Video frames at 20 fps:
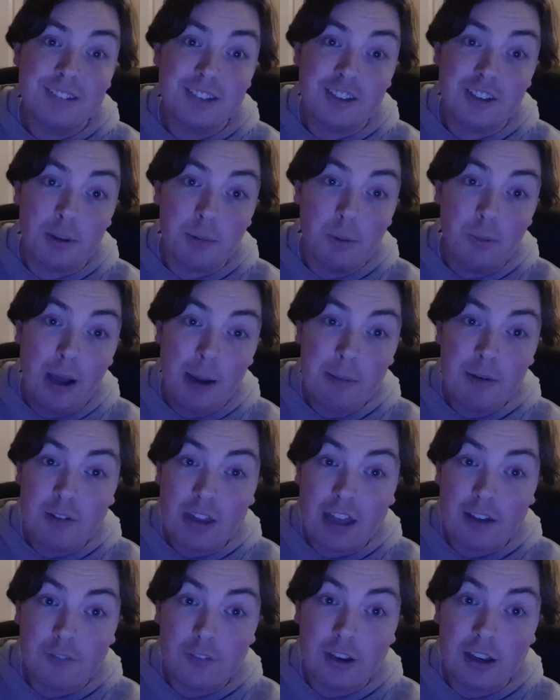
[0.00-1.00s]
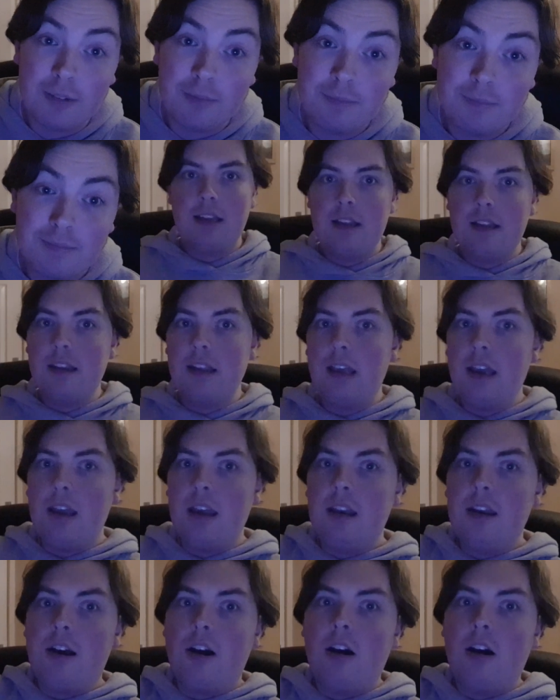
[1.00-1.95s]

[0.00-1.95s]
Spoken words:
Double whammy there for you. Then